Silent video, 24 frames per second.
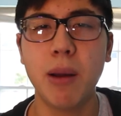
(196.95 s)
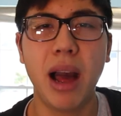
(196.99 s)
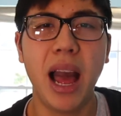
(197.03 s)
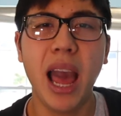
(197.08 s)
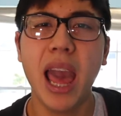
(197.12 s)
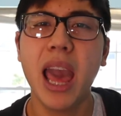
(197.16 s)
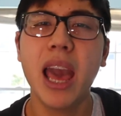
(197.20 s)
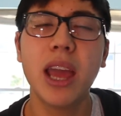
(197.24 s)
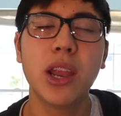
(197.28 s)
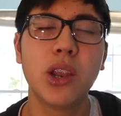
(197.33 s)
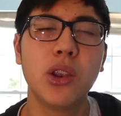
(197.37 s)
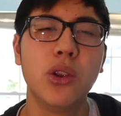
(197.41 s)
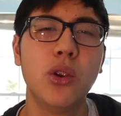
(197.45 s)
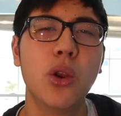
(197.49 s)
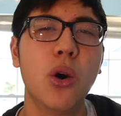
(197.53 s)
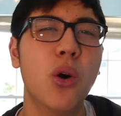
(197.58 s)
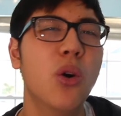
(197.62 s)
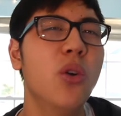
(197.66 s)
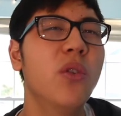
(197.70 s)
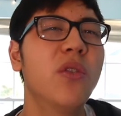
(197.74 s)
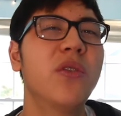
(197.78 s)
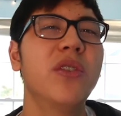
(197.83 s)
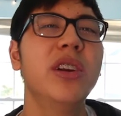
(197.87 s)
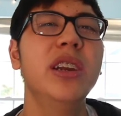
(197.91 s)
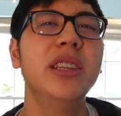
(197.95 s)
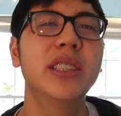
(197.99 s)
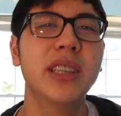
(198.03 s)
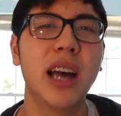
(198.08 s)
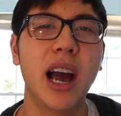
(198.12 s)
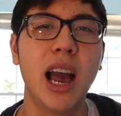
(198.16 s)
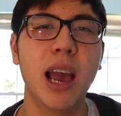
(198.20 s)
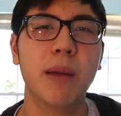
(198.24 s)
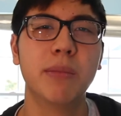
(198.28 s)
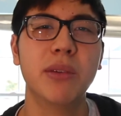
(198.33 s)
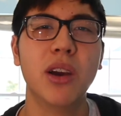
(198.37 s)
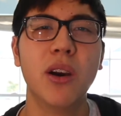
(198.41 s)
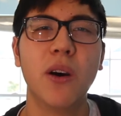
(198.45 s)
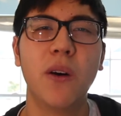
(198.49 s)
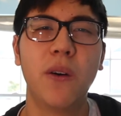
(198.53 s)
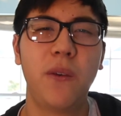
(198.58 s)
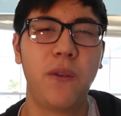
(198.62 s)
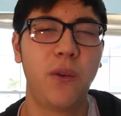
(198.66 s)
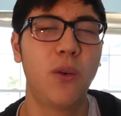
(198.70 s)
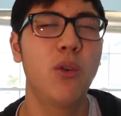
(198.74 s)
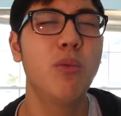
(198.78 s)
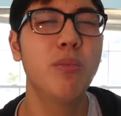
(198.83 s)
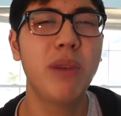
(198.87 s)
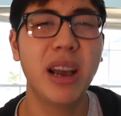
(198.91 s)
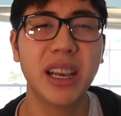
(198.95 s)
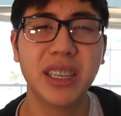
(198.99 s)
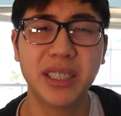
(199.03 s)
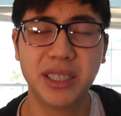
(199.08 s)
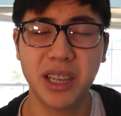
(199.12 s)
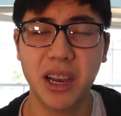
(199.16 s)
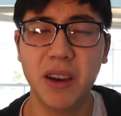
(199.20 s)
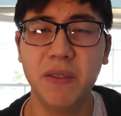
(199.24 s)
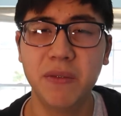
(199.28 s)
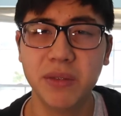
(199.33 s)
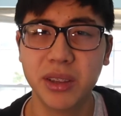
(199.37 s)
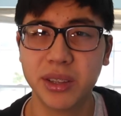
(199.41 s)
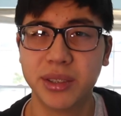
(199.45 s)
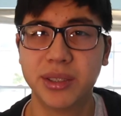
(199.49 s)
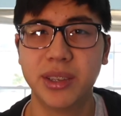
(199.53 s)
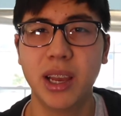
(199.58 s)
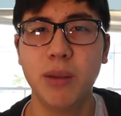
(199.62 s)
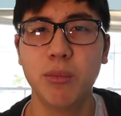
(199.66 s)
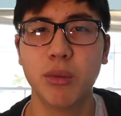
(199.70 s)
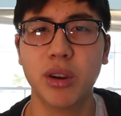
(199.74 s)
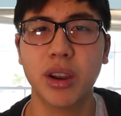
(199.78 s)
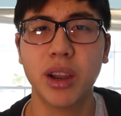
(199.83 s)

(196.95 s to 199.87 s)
I had no free time for myself in the summer.